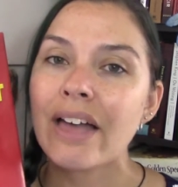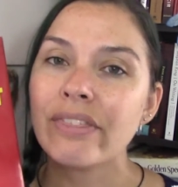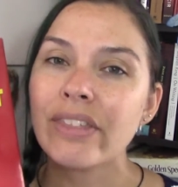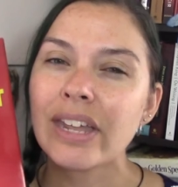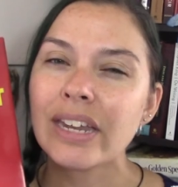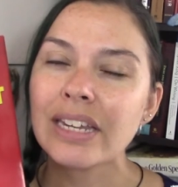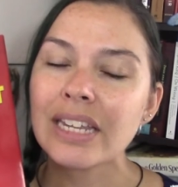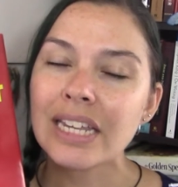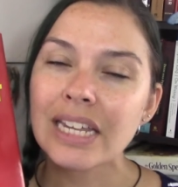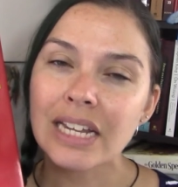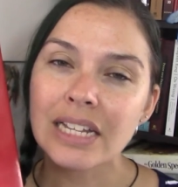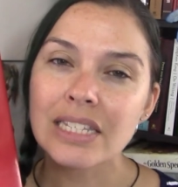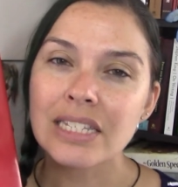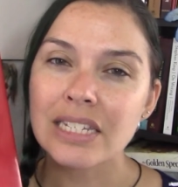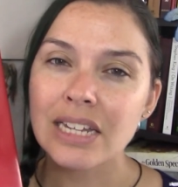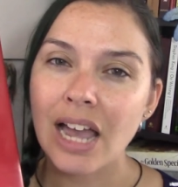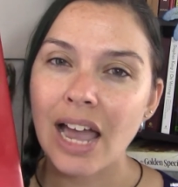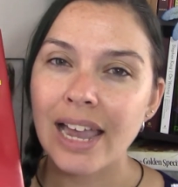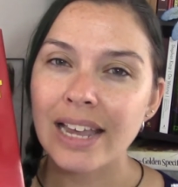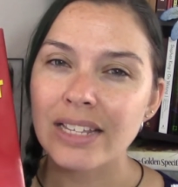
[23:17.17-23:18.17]
And then he
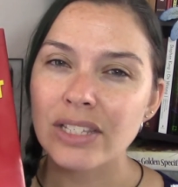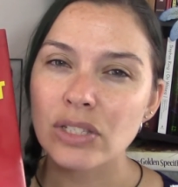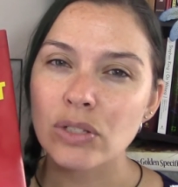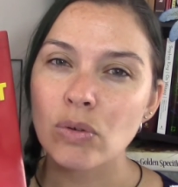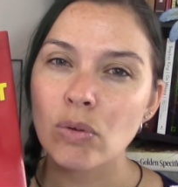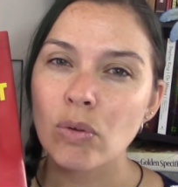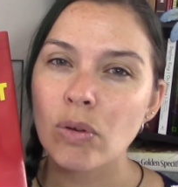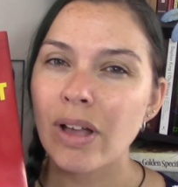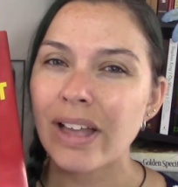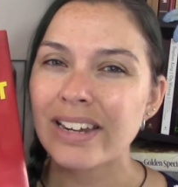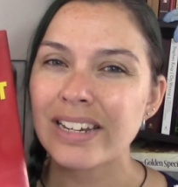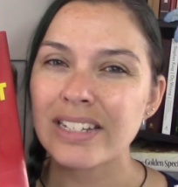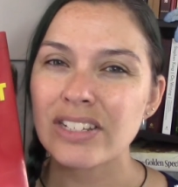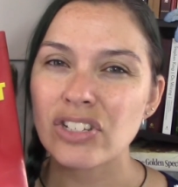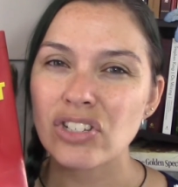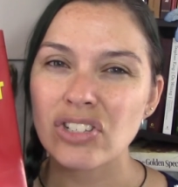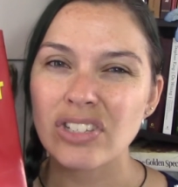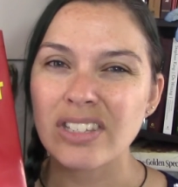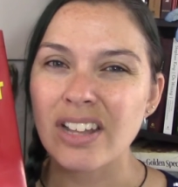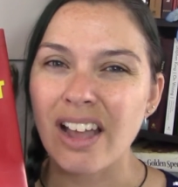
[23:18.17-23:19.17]
gets into high school and
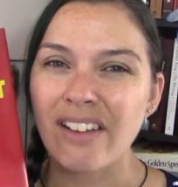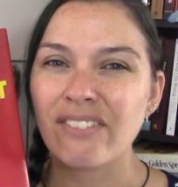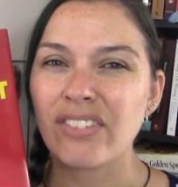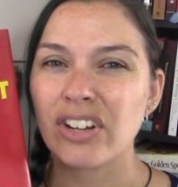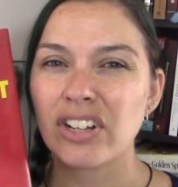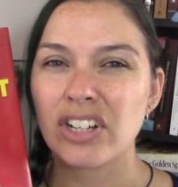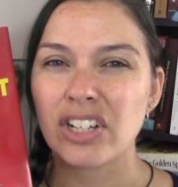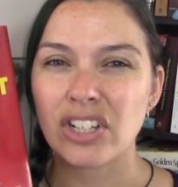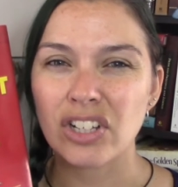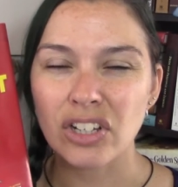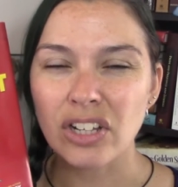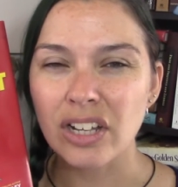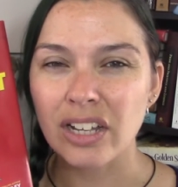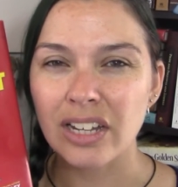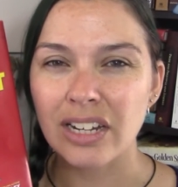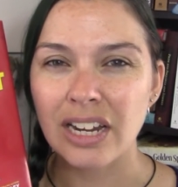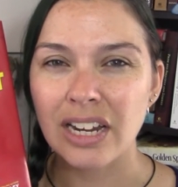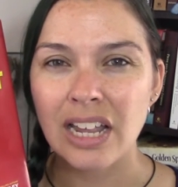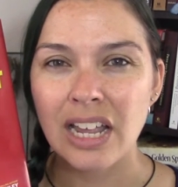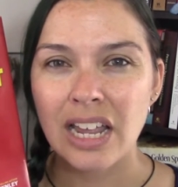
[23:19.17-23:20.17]
he's just not very
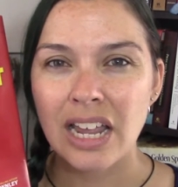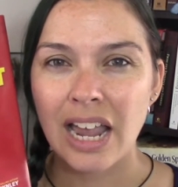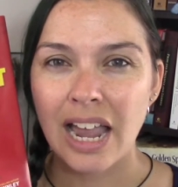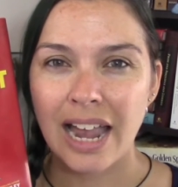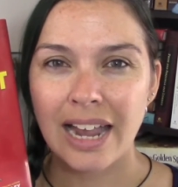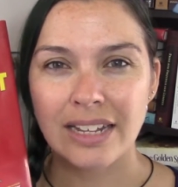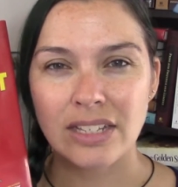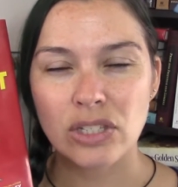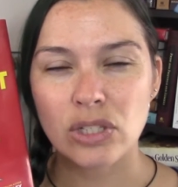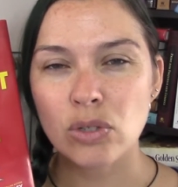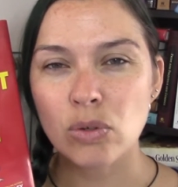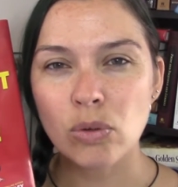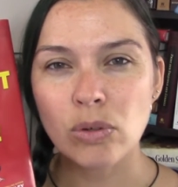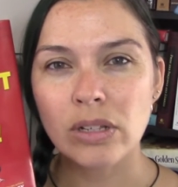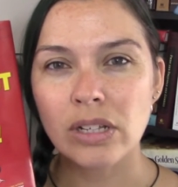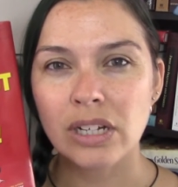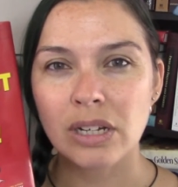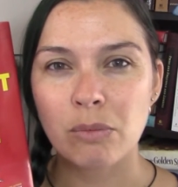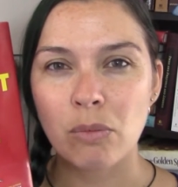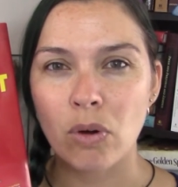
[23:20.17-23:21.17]
good at
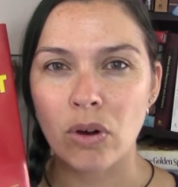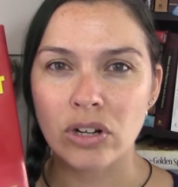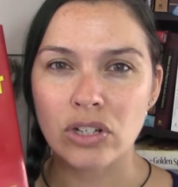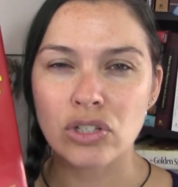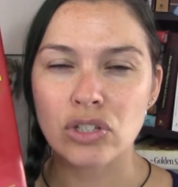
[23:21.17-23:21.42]
school anymore.